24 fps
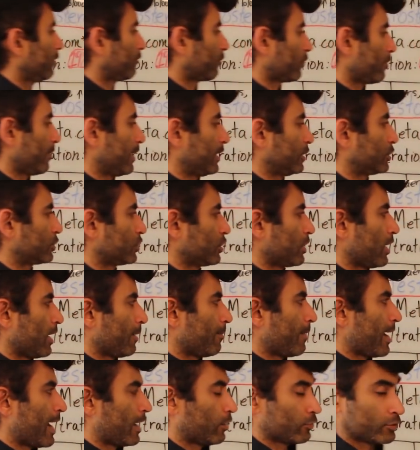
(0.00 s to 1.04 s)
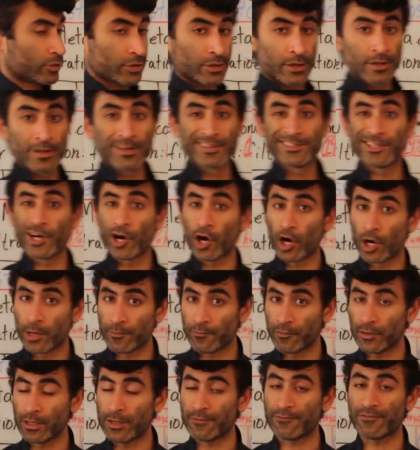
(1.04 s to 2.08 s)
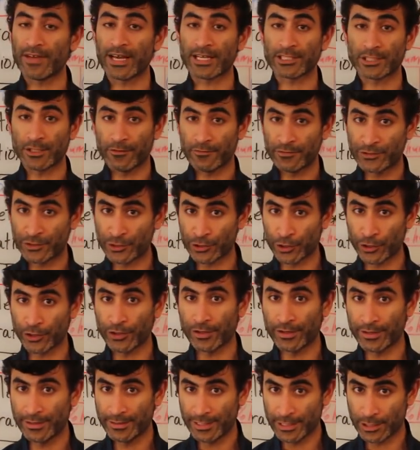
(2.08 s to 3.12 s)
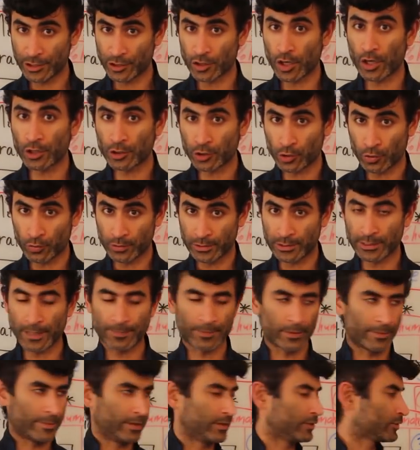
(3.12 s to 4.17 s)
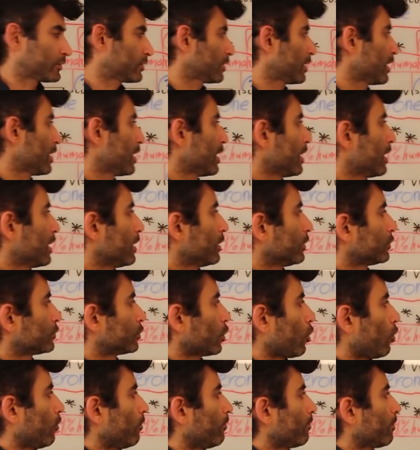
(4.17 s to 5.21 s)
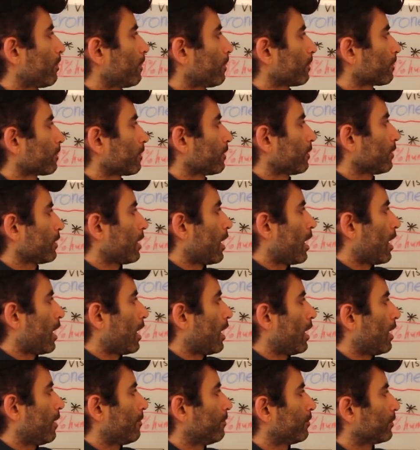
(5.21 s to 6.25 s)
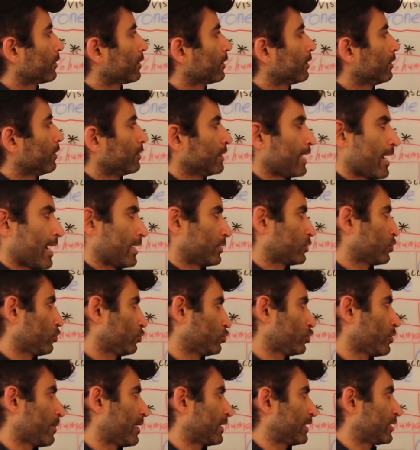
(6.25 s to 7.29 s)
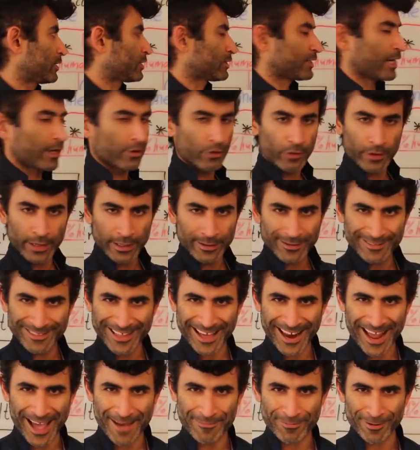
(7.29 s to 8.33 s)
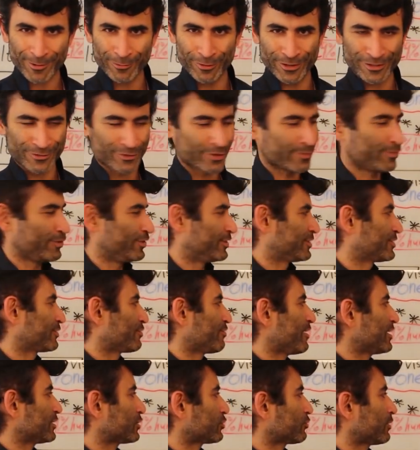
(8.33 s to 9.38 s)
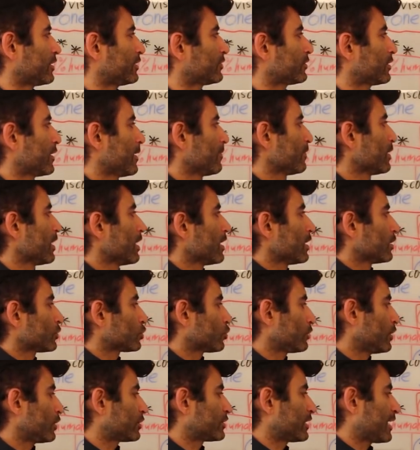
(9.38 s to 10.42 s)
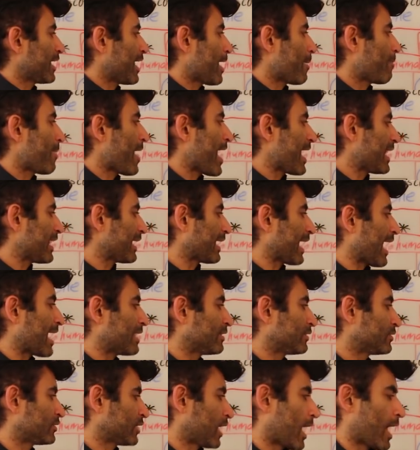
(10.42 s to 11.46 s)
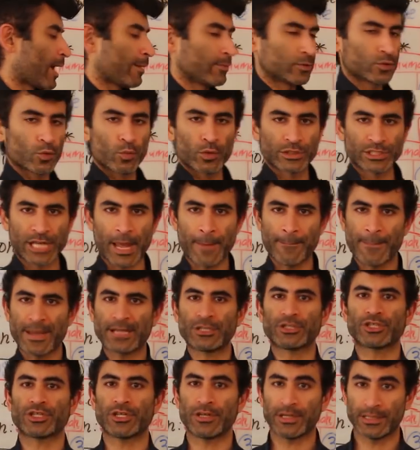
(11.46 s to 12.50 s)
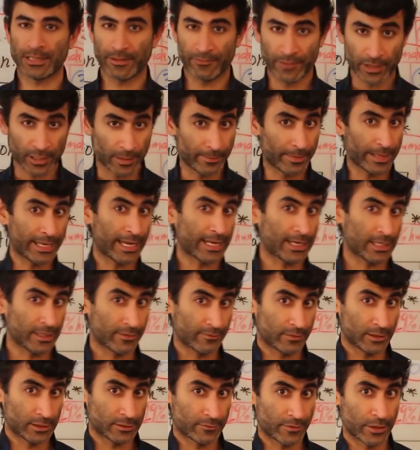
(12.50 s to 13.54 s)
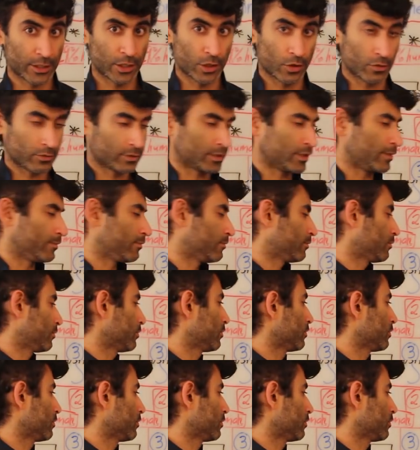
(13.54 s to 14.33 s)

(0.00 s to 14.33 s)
information about the harmful effects of certain testosterone supplements. So, uh, yeah, I told you about the steroid that happened with Tribulus terrestris. So there's hepatic enzymes, which I mentioned in the very beginning of this video. To